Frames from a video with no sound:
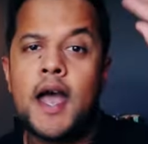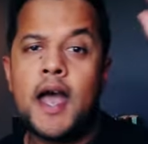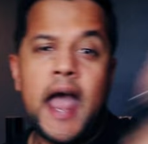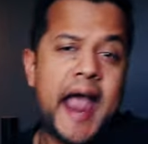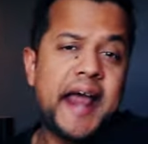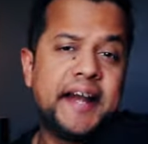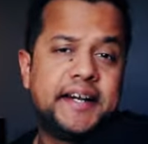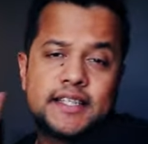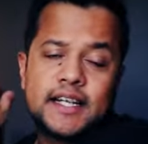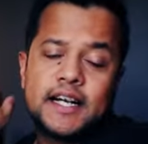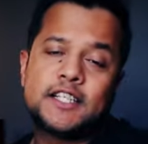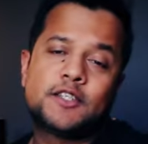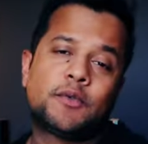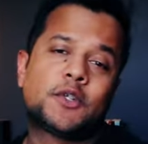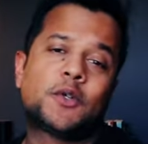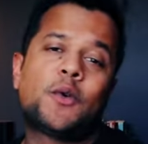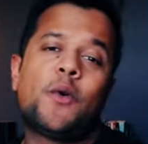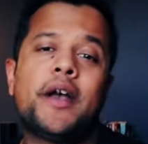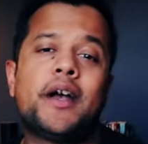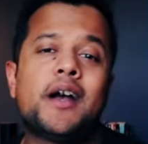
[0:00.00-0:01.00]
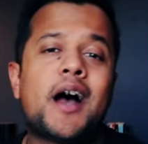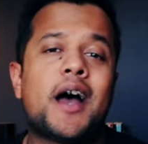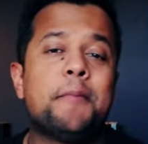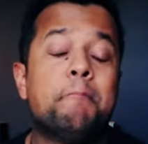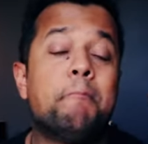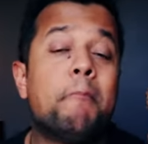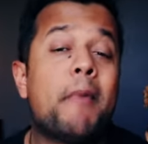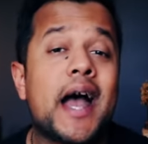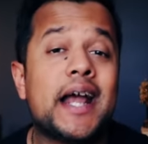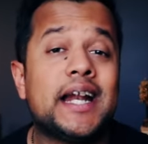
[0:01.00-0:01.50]
Hey designers, what's going
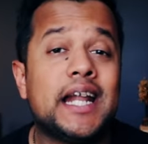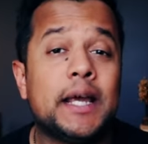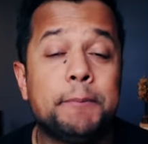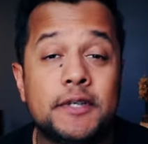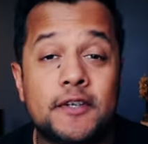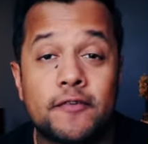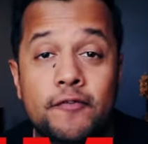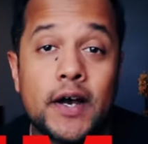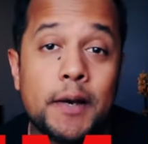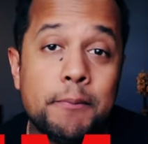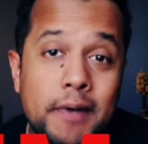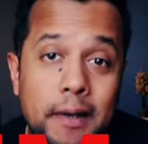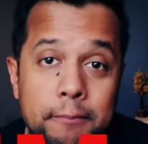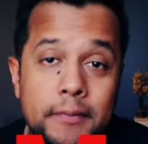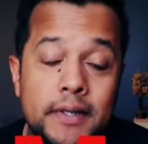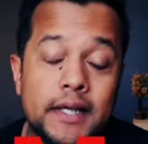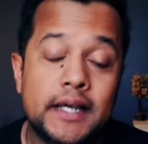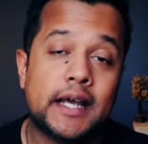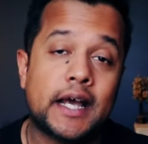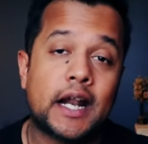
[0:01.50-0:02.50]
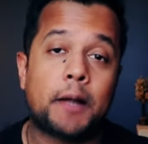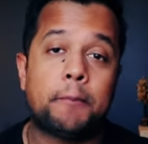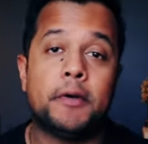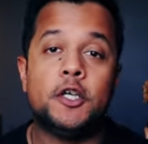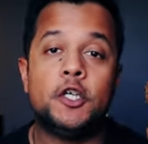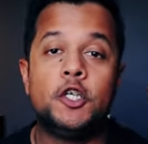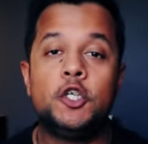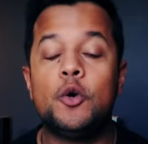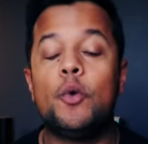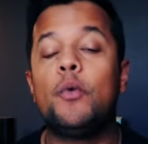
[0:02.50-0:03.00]
on? My name is Fahim M D and I'm a
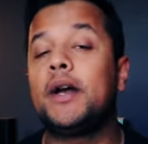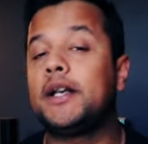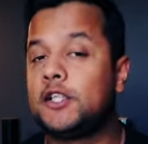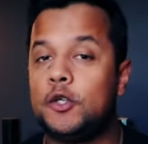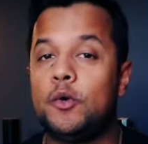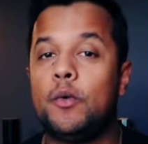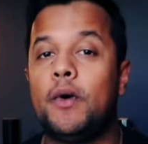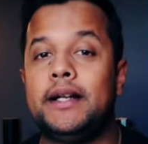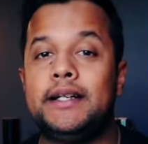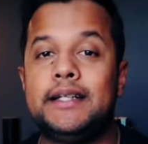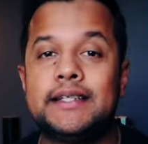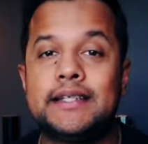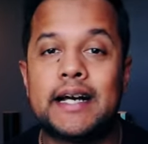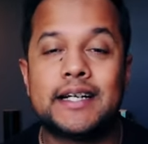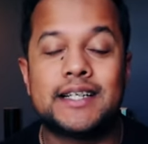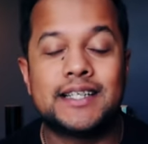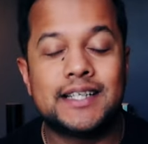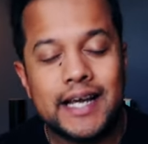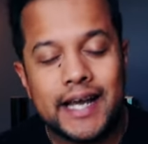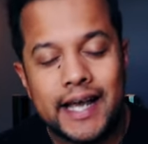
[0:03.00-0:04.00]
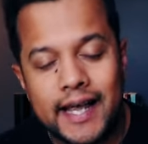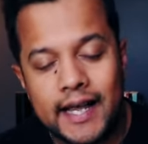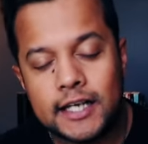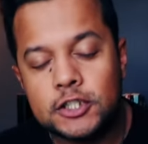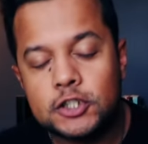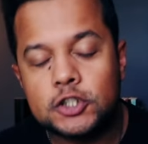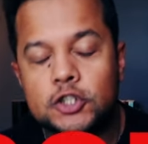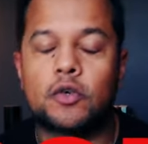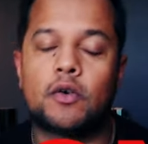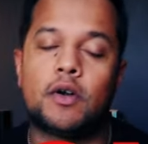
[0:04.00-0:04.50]
U X U I designer
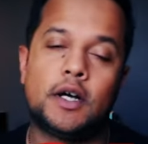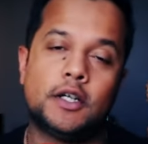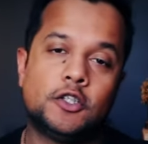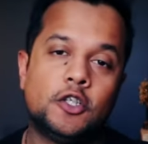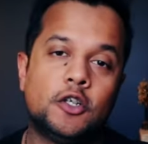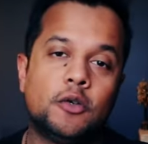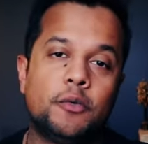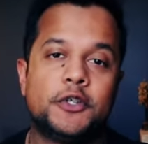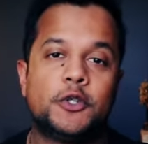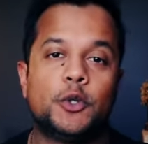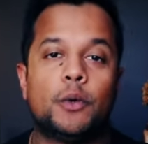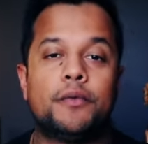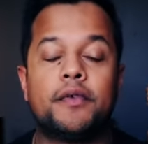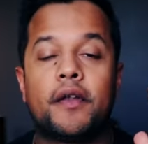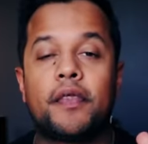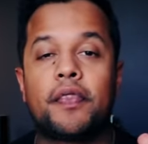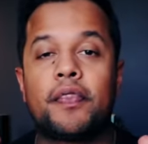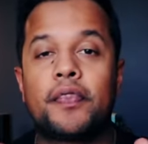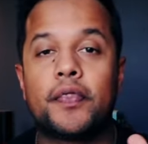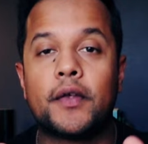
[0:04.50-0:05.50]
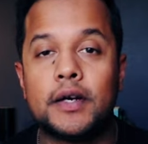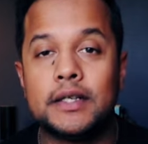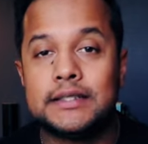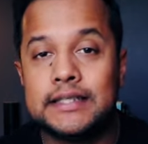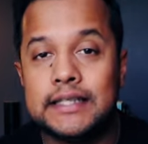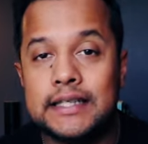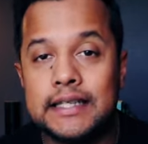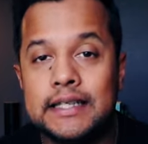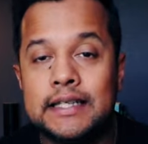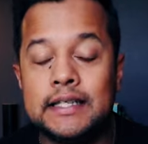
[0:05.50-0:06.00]
in Toronto with over
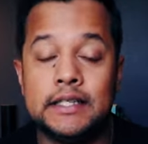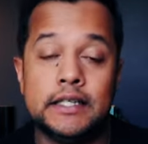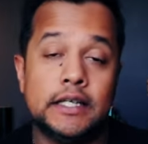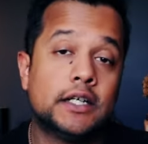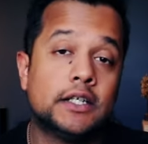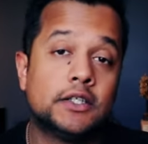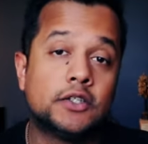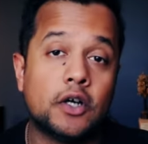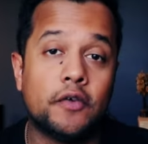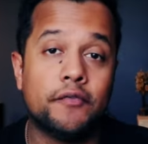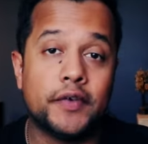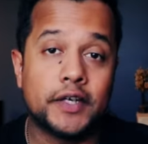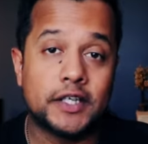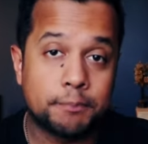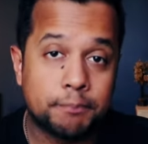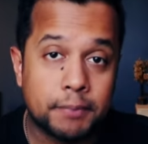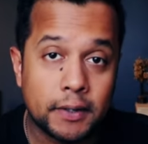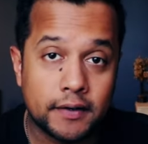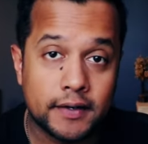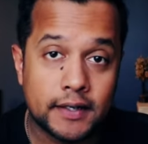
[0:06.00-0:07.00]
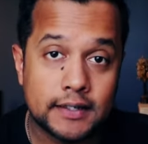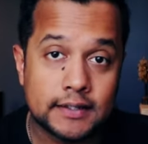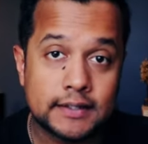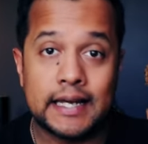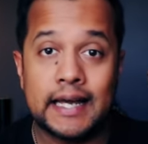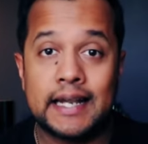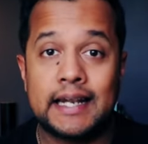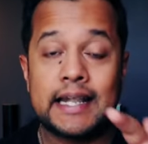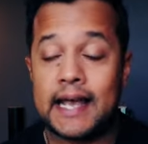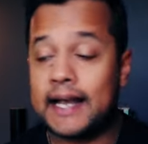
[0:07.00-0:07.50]
thirteen years of experience.
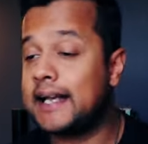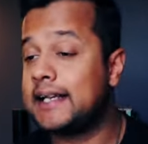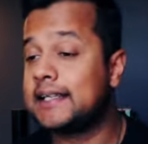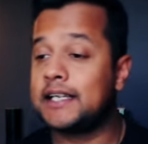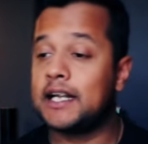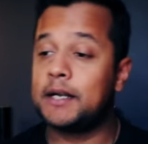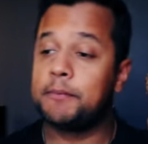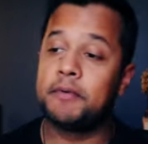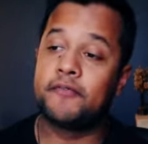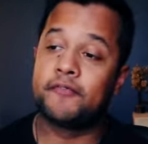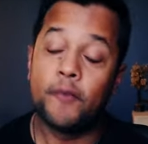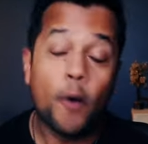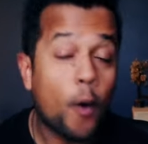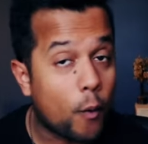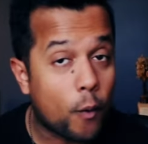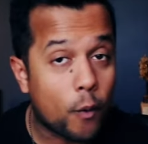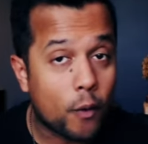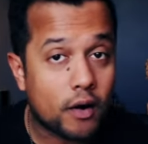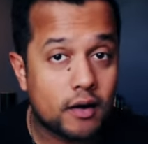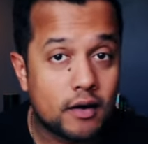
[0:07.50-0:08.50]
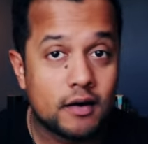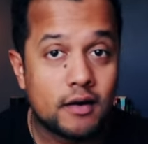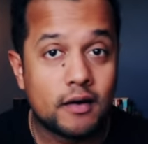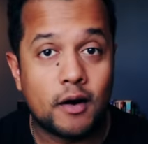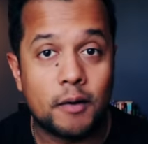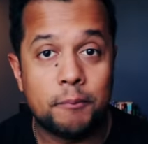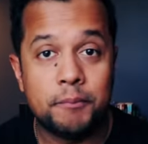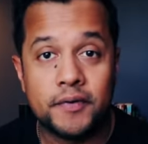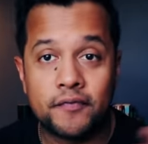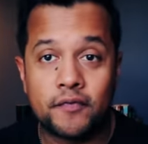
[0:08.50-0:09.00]
And like I said before,
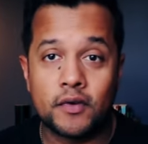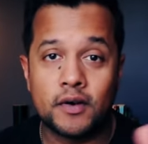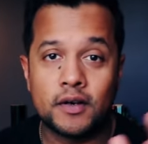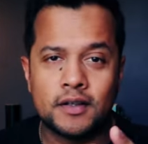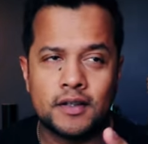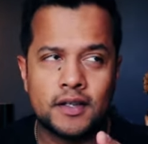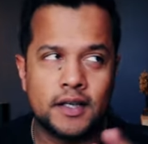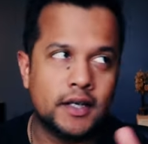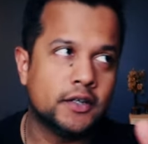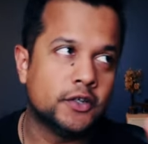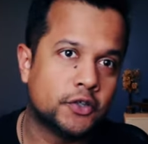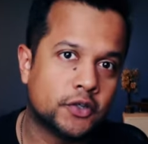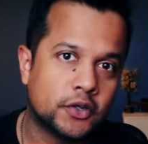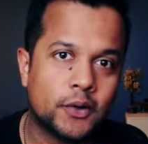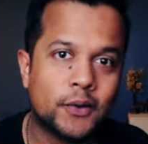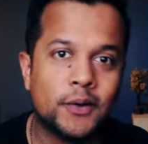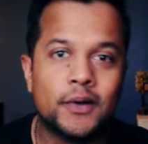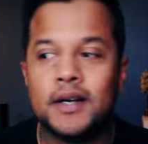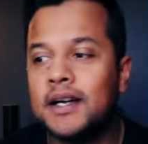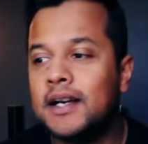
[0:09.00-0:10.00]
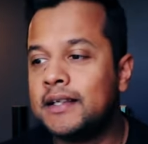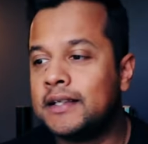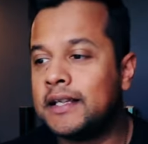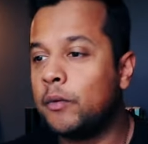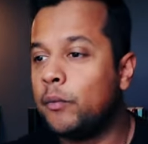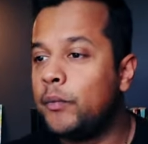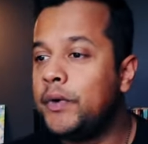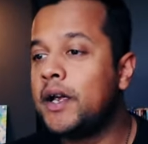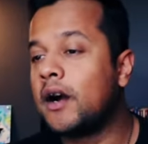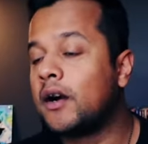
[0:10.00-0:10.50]
or before the intro,
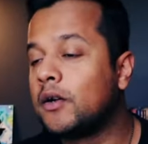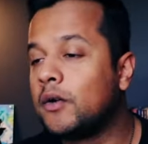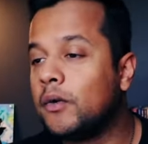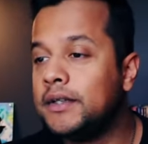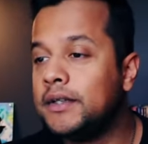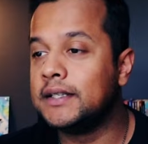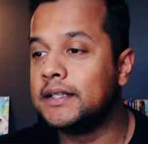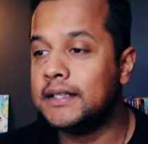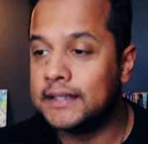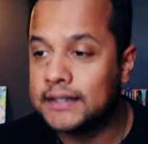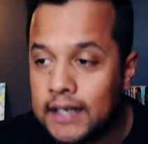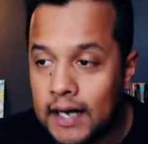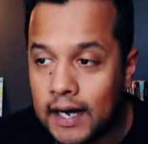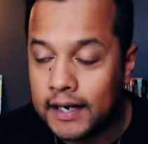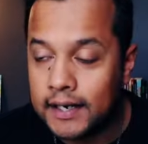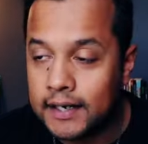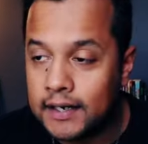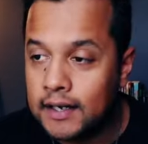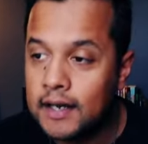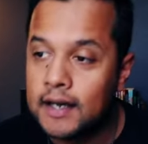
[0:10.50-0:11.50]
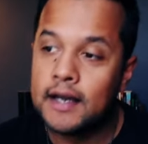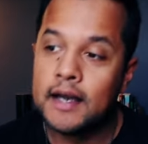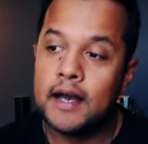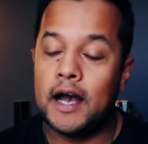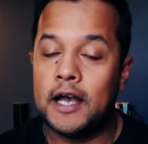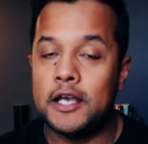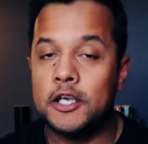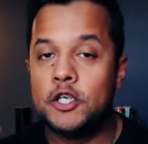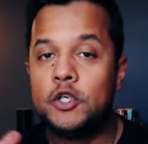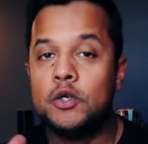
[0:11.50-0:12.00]
that we are to design
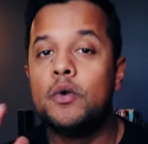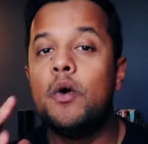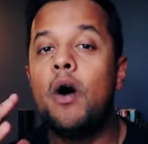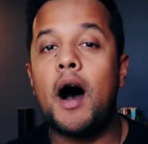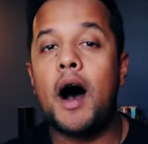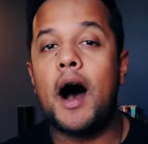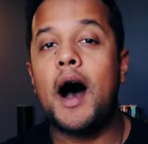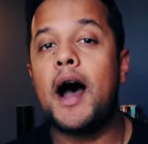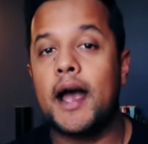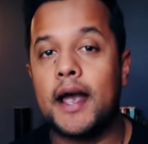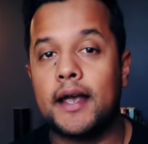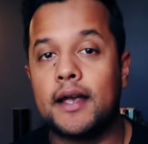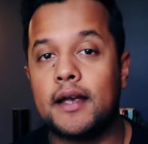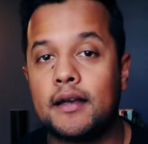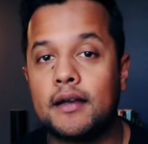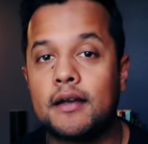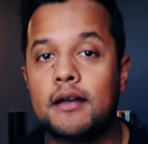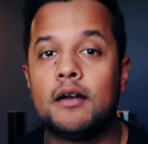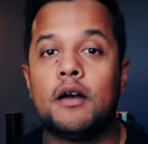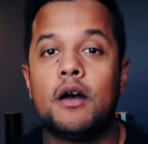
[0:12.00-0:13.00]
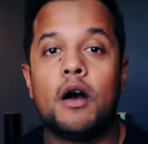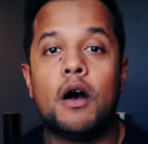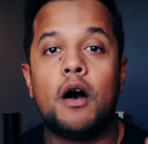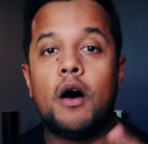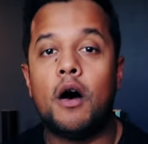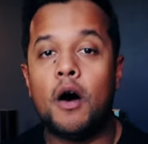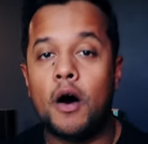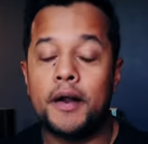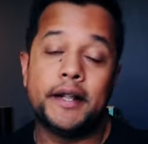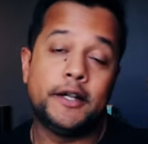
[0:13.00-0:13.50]
a U I
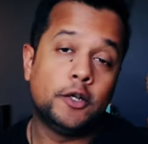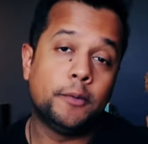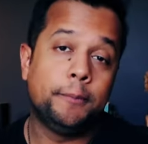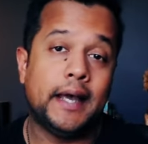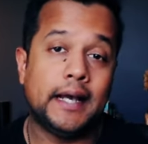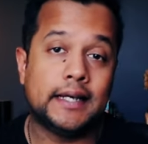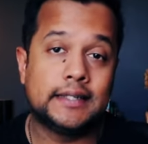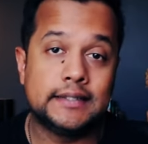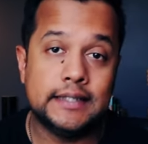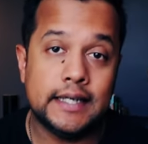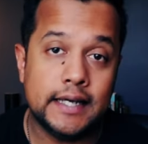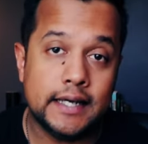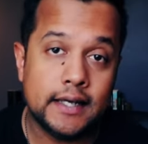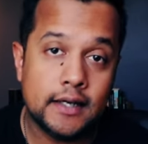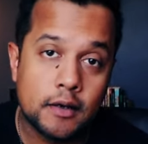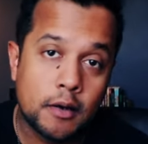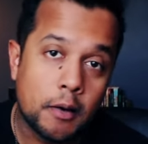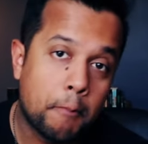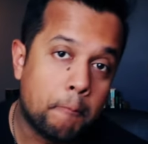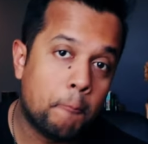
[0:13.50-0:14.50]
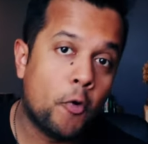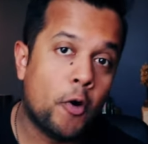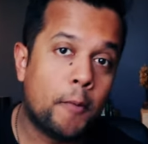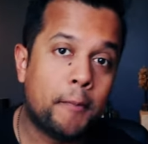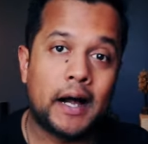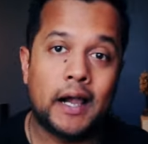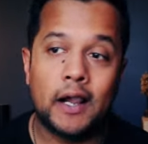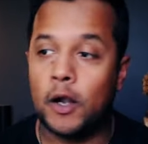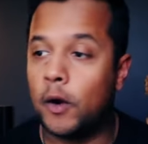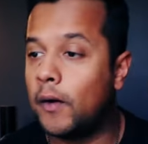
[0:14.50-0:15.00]
on Adobe X D,
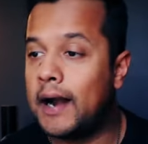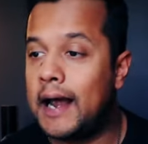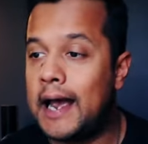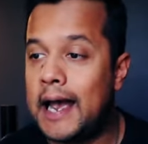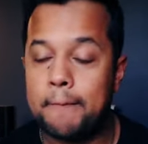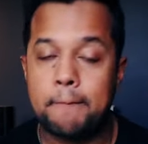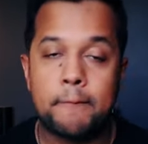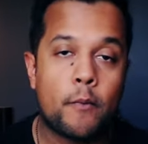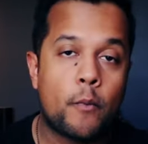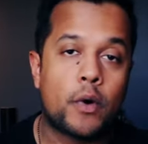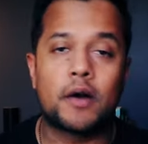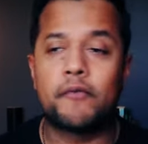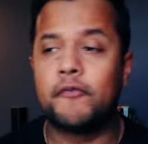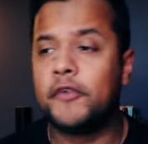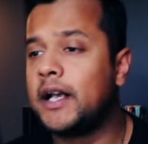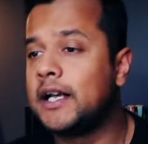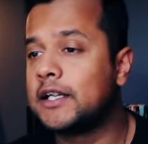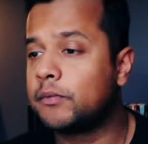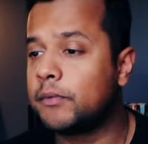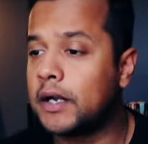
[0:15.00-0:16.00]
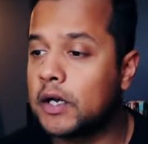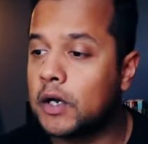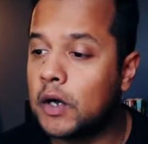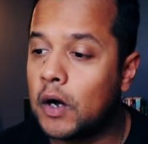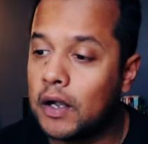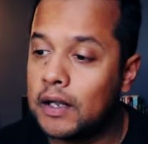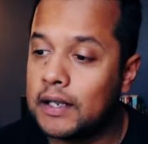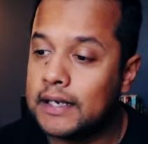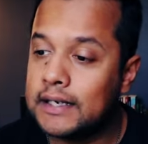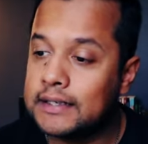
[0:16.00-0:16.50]
mobile or app, whatever you guys want to
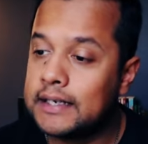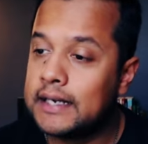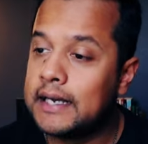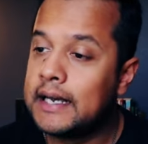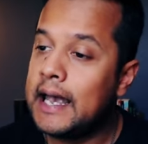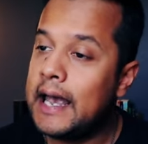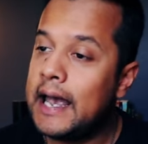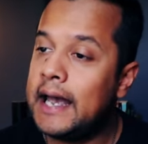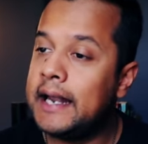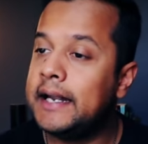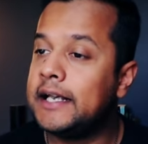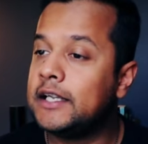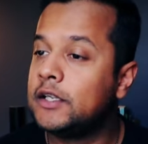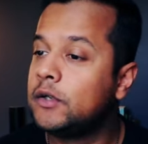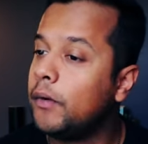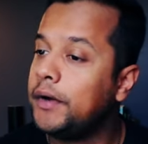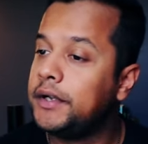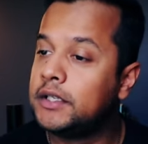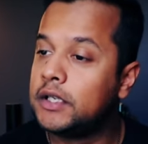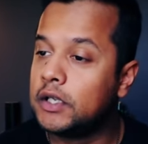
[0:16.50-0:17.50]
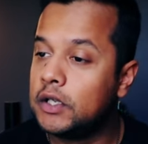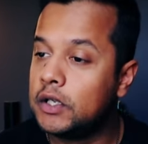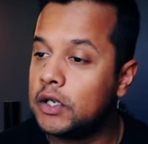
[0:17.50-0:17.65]
call it, and it's going to